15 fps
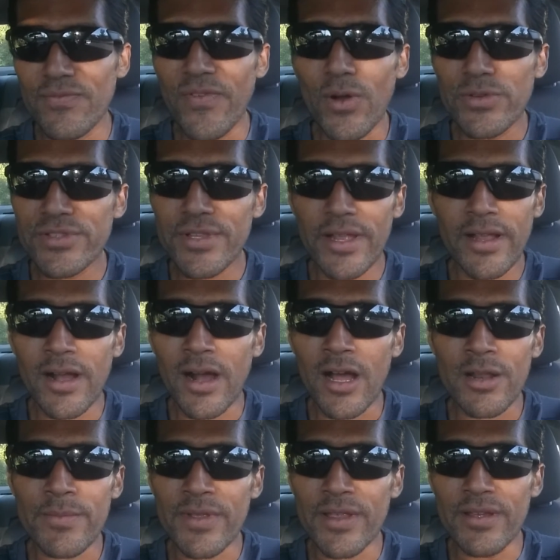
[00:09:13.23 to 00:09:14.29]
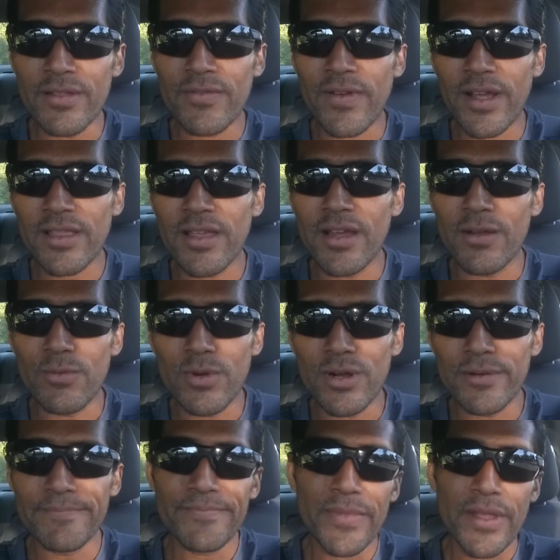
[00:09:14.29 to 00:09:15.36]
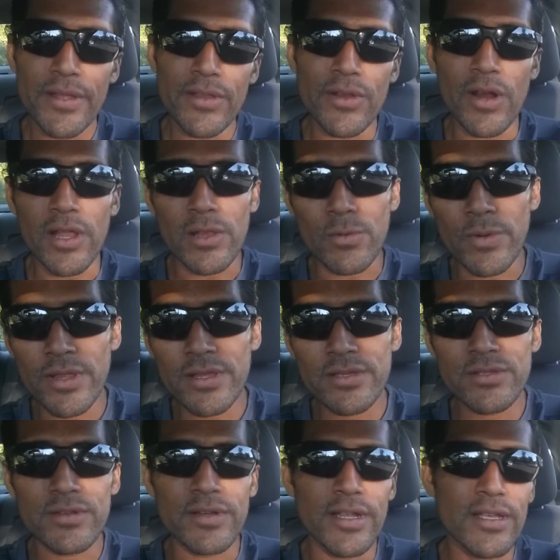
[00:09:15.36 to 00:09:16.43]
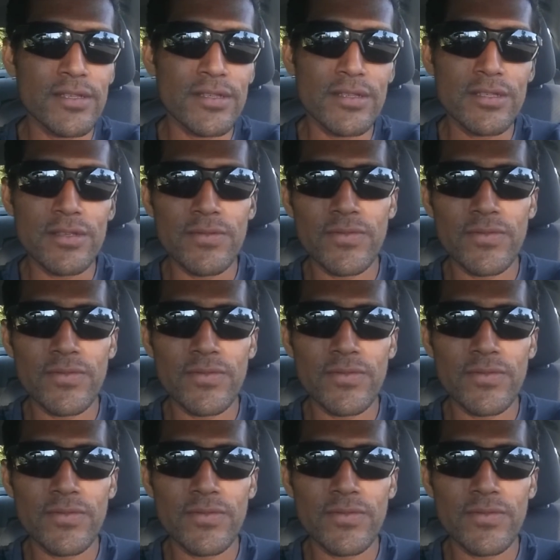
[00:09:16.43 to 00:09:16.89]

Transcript: false dichotomy of the fact that, well, you're either with us or against us.